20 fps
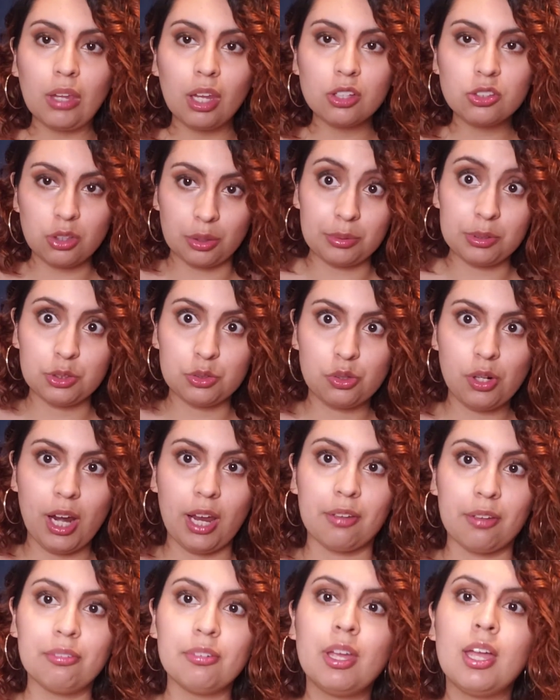So it was a
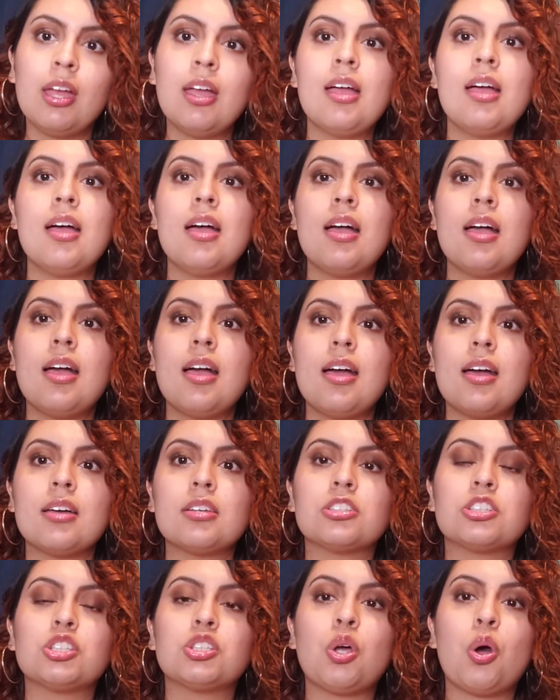drive.
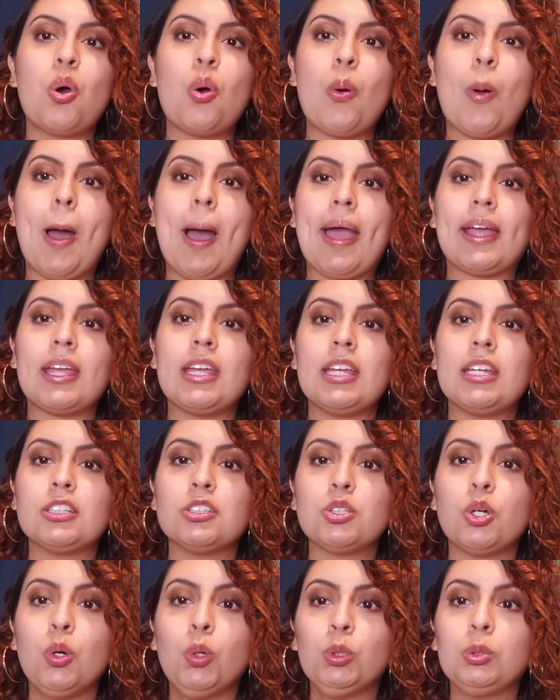So he
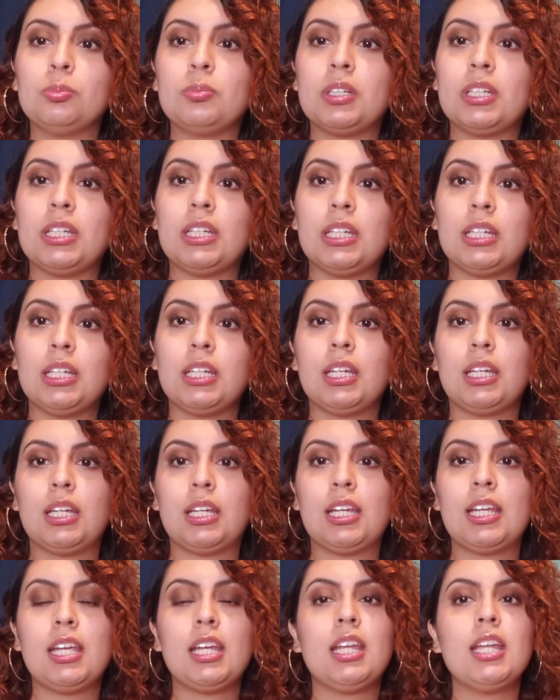told me,
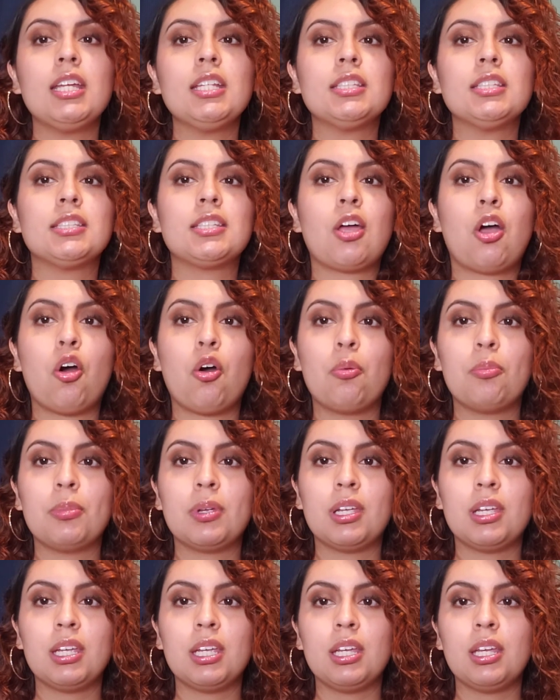he didn't tell
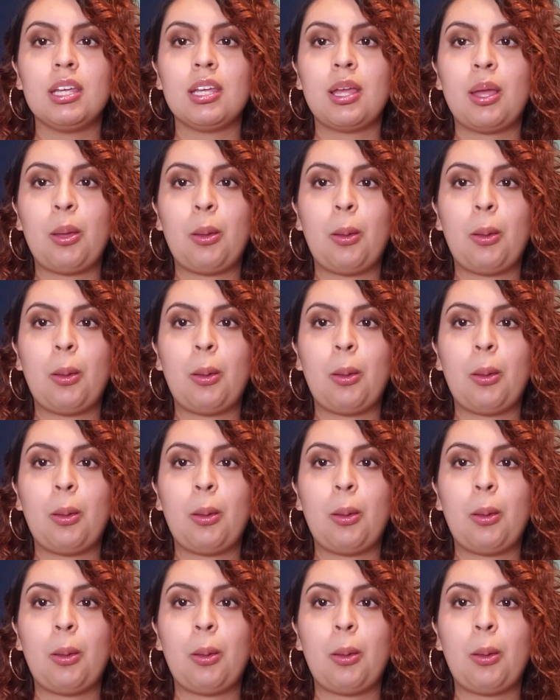me